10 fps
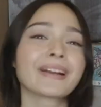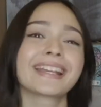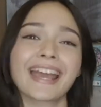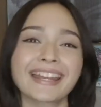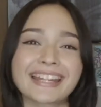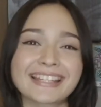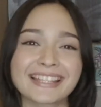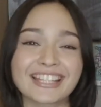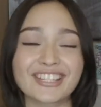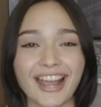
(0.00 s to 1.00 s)
Again, it's
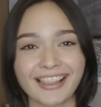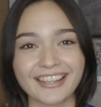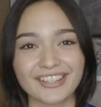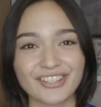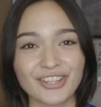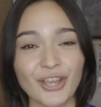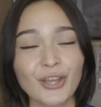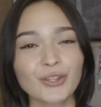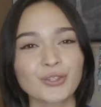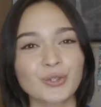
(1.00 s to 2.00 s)
a challenge
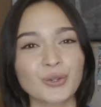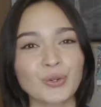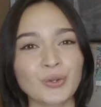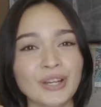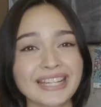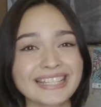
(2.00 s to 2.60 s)
to